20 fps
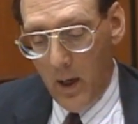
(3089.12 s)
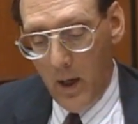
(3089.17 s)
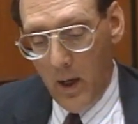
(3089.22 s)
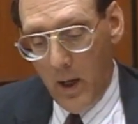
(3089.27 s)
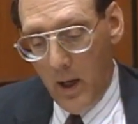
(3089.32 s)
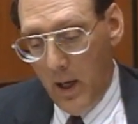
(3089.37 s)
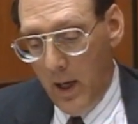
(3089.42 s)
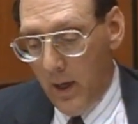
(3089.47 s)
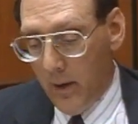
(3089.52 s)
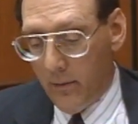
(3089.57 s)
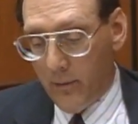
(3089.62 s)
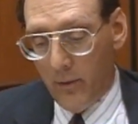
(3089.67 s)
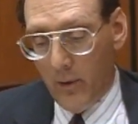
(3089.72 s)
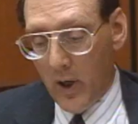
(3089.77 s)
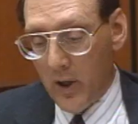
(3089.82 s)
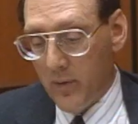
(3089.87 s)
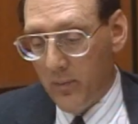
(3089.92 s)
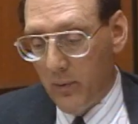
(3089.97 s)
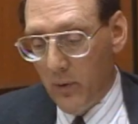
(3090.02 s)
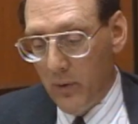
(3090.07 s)
and
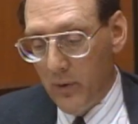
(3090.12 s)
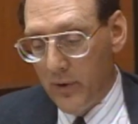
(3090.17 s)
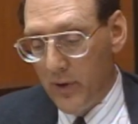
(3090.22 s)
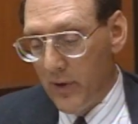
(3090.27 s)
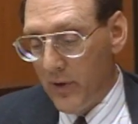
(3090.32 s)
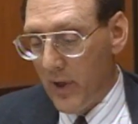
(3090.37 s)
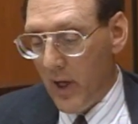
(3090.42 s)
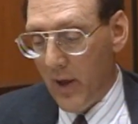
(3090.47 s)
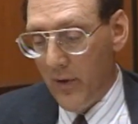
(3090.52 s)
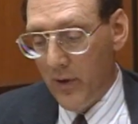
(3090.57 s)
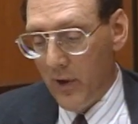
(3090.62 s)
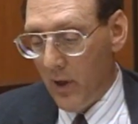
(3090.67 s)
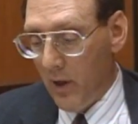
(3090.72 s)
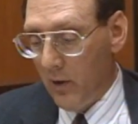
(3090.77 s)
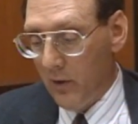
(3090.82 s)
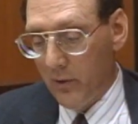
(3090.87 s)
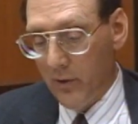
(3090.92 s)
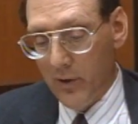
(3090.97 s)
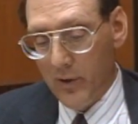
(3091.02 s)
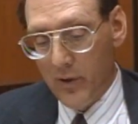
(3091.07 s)
fresh bruises on the
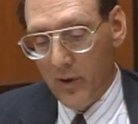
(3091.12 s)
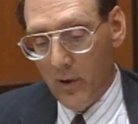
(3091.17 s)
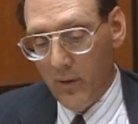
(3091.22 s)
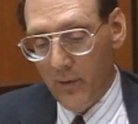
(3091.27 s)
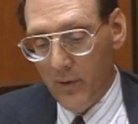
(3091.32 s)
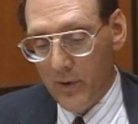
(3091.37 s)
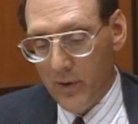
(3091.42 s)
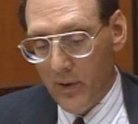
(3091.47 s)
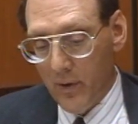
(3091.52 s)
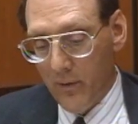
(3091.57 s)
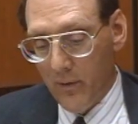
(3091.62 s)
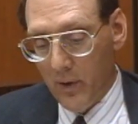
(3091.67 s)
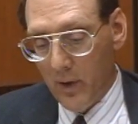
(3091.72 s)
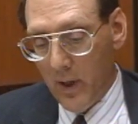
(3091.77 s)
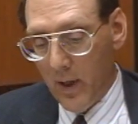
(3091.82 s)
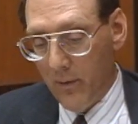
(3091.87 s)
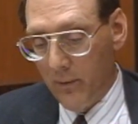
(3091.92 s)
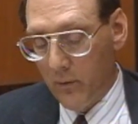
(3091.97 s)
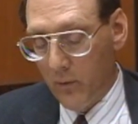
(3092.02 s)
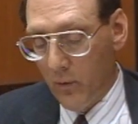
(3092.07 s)
ulnar surface of the
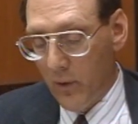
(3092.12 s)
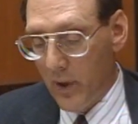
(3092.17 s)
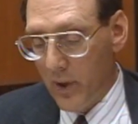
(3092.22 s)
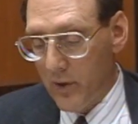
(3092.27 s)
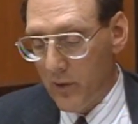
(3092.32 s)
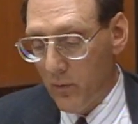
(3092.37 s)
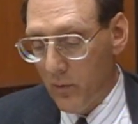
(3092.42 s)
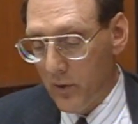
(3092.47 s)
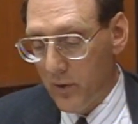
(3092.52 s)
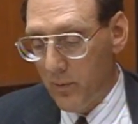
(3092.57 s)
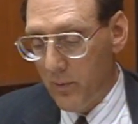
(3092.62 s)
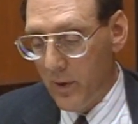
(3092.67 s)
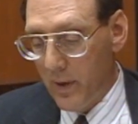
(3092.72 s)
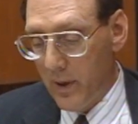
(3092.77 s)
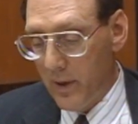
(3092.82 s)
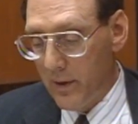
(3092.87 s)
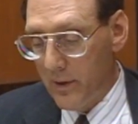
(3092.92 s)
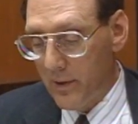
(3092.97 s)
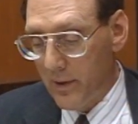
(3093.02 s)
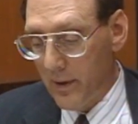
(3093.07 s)
left wrist, which
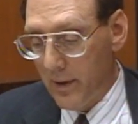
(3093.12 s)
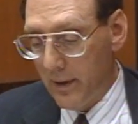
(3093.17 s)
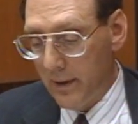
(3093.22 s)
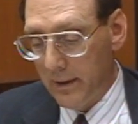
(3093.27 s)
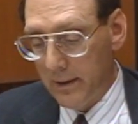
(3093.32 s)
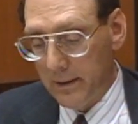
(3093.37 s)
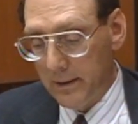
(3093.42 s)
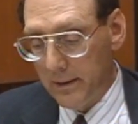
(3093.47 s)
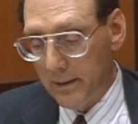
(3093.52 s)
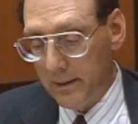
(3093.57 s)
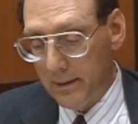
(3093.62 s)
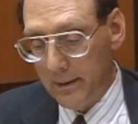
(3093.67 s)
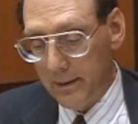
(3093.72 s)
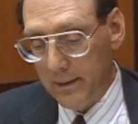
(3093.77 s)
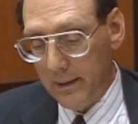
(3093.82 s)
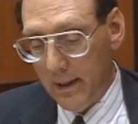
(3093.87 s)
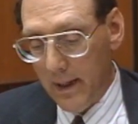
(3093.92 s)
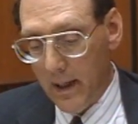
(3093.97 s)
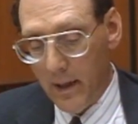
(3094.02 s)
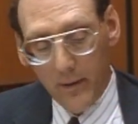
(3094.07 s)
means
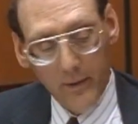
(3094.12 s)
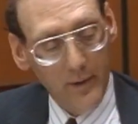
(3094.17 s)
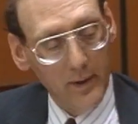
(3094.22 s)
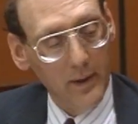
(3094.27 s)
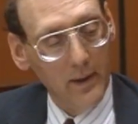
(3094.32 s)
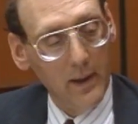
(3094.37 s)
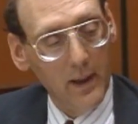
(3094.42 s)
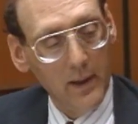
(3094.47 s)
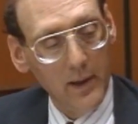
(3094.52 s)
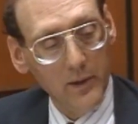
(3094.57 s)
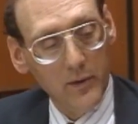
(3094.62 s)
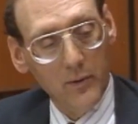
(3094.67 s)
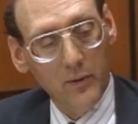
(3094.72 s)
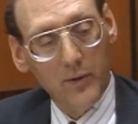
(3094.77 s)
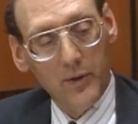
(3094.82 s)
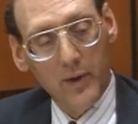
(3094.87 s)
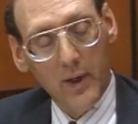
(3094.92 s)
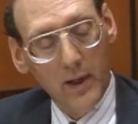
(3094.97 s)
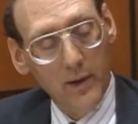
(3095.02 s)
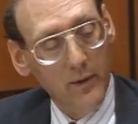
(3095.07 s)
on the, I guess you'd
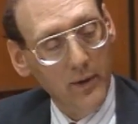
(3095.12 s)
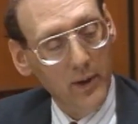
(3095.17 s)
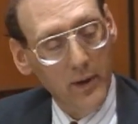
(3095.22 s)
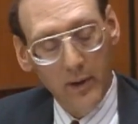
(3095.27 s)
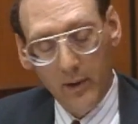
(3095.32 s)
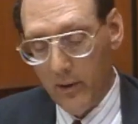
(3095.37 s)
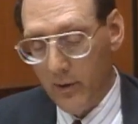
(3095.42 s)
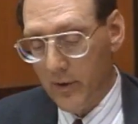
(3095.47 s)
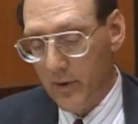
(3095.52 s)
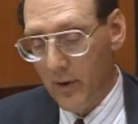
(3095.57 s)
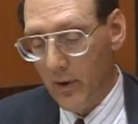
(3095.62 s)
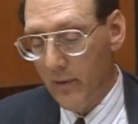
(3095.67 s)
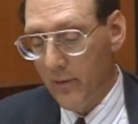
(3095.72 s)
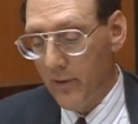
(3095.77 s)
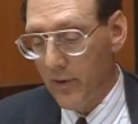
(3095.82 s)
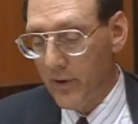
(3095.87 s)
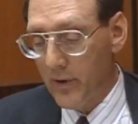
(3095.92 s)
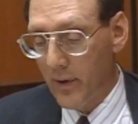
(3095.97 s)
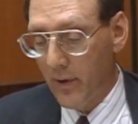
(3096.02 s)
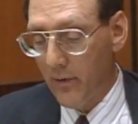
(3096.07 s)
say, the inner
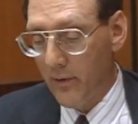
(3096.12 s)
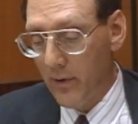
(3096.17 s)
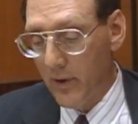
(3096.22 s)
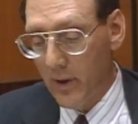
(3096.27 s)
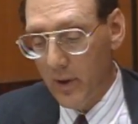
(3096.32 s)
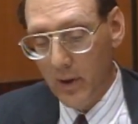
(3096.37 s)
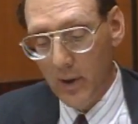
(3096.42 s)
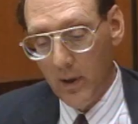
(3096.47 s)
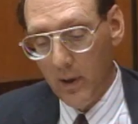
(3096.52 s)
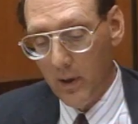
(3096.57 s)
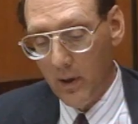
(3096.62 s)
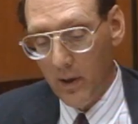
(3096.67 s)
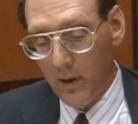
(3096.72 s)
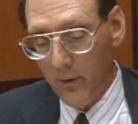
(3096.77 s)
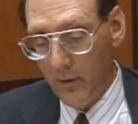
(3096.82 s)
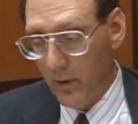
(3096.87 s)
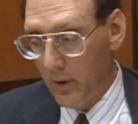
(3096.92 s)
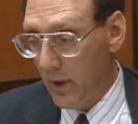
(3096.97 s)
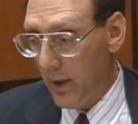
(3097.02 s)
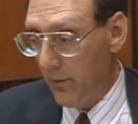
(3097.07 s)
surface of the
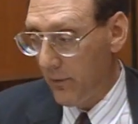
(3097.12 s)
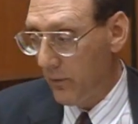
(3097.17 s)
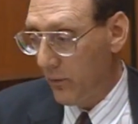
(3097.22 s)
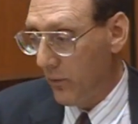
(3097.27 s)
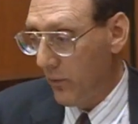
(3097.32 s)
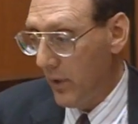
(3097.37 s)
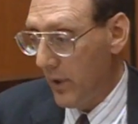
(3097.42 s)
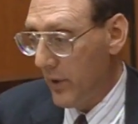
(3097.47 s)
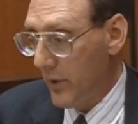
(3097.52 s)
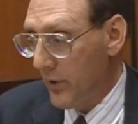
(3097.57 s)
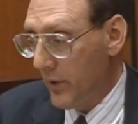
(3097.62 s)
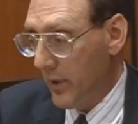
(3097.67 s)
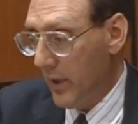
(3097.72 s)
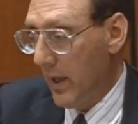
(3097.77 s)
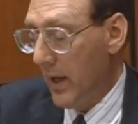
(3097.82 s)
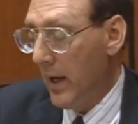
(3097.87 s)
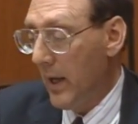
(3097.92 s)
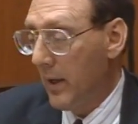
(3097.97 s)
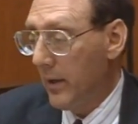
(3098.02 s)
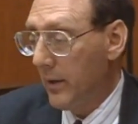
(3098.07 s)
left wrist.
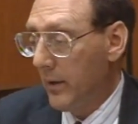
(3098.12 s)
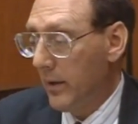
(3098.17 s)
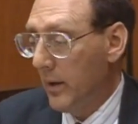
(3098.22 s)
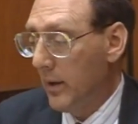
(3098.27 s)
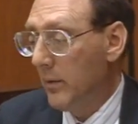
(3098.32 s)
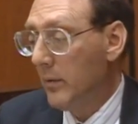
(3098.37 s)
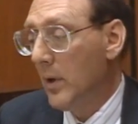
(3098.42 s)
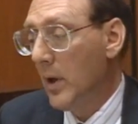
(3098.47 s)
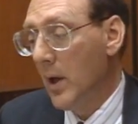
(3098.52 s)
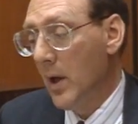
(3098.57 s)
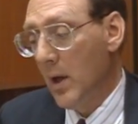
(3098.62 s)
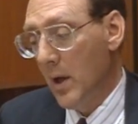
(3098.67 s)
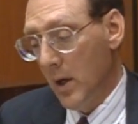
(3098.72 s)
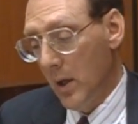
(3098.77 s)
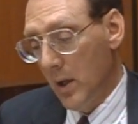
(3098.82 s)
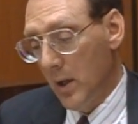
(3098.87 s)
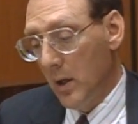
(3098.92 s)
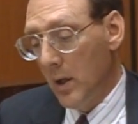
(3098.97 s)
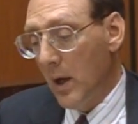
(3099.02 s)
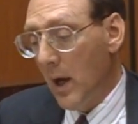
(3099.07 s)
And
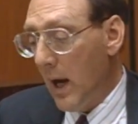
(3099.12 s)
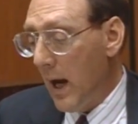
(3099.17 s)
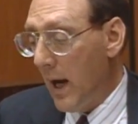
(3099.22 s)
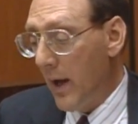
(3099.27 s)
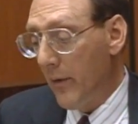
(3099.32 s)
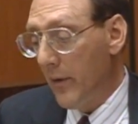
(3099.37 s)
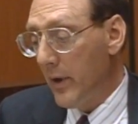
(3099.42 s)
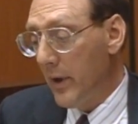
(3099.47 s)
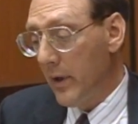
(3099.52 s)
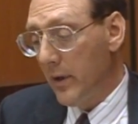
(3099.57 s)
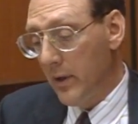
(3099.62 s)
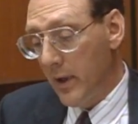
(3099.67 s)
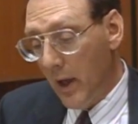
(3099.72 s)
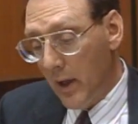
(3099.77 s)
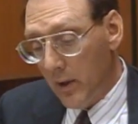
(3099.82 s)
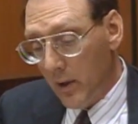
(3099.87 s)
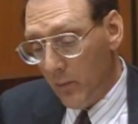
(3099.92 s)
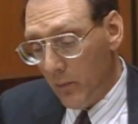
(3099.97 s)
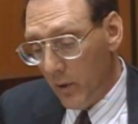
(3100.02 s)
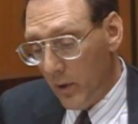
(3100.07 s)
on the
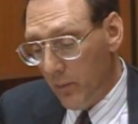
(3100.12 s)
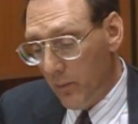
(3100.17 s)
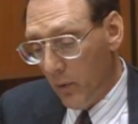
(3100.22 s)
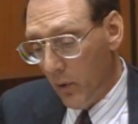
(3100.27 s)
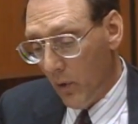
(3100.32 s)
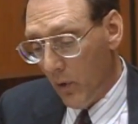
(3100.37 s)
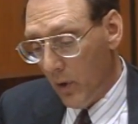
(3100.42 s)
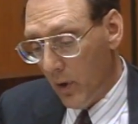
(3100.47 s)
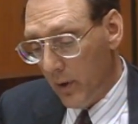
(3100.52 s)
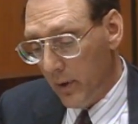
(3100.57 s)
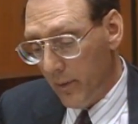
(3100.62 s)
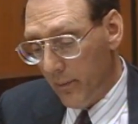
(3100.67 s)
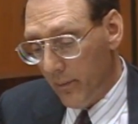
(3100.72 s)
addendum report,